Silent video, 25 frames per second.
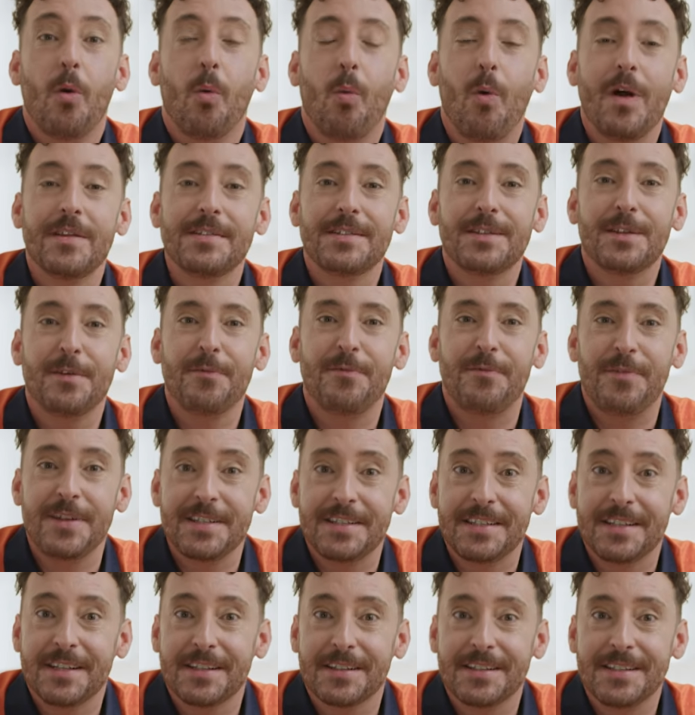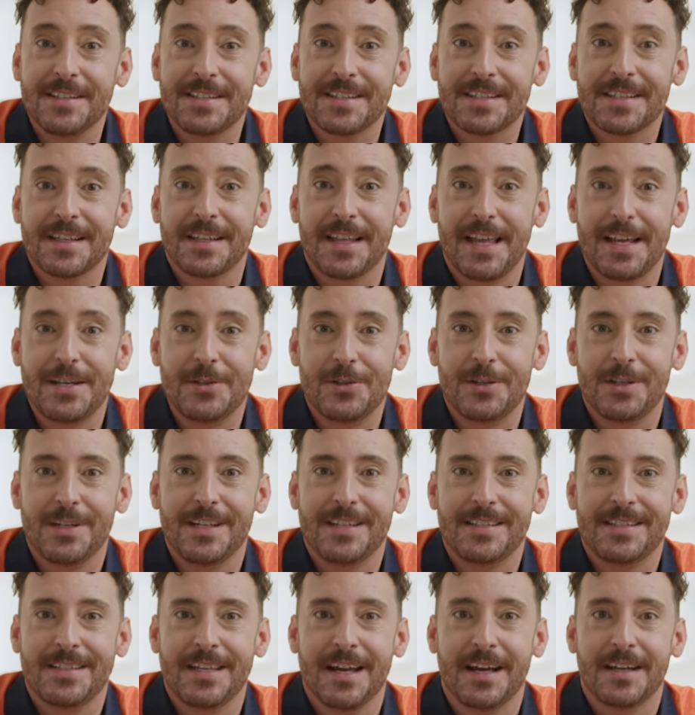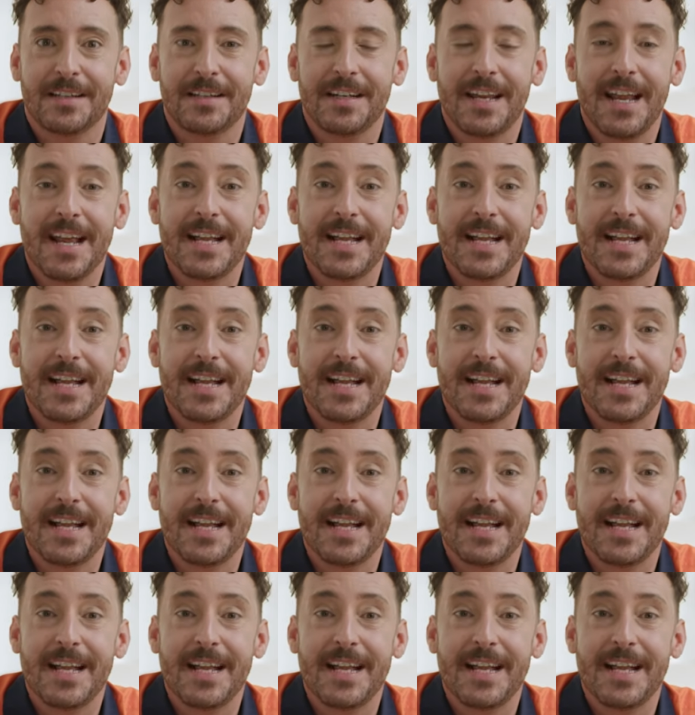Once the physical installation is done,